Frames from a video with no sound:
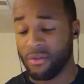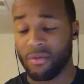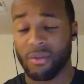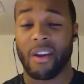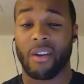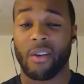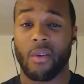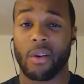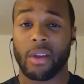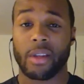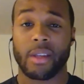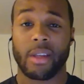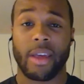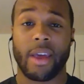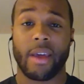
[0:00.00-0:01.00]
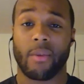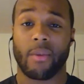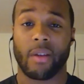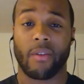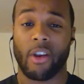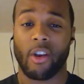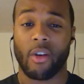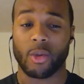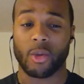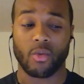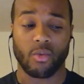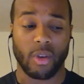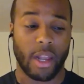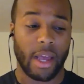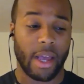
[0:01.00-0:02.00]
You care going into that, whatever helps you
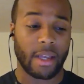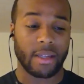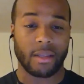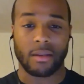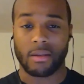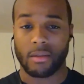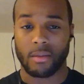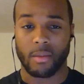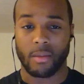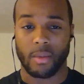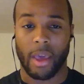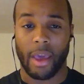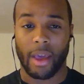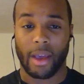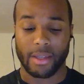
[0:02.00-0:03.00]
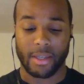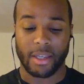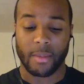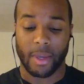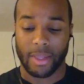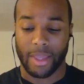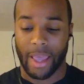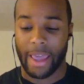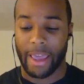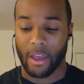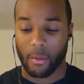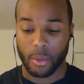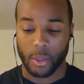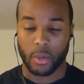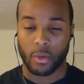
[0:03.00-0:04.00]
realize that, because it seems like that
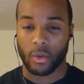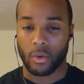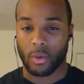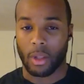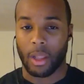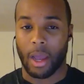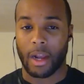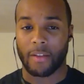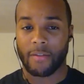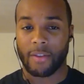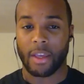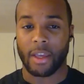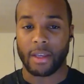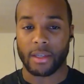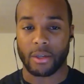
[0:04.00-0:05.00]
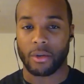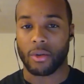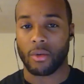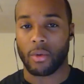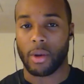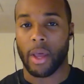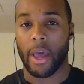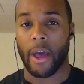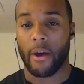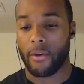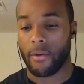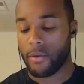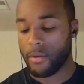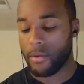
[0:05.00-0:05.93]
helped you do a lot of things that you're doing now.